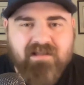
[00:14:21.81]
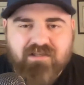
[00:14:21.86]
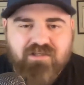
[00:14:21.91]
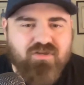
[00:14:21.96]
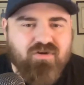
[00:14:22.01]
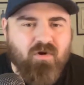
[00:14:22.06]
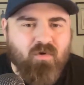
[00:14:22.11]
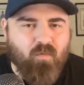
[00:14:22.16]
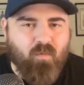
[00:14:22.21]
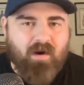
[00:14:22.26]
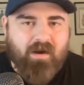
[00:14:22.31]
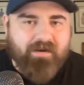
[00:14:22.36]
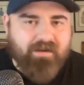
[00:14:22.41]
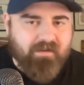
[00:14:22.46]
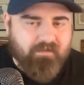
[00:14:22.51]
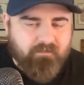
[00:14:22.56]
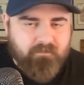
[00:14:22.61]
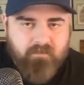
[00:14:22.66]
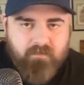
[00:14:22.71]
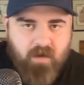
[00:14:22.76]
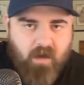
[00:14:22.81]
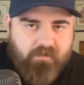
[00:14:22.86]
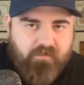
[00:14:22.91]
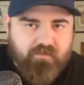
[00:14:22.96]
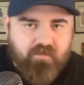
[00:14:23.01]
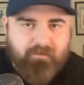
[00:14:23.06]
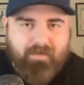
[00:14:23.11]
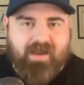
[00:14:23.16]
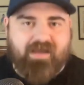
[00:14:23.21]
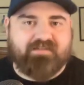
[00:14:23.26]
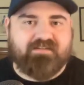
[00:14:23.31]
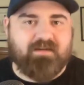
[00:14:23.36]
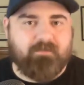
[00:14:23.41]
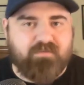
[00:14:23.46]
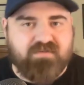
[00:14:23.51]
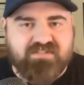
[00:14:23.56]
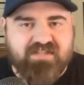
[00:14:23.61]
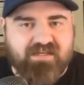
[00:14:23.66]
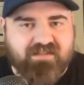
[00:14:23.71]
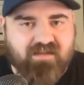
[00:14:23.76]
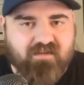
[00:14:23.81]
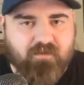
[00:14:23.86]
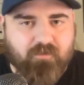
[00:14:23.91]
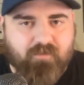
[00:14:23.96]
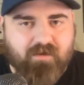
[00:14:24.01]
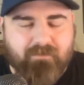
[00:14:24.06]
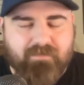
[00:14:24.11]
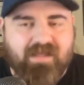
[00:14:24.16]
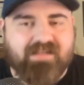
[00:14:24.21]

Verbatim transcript: You don't want him under the basket protecting the rim.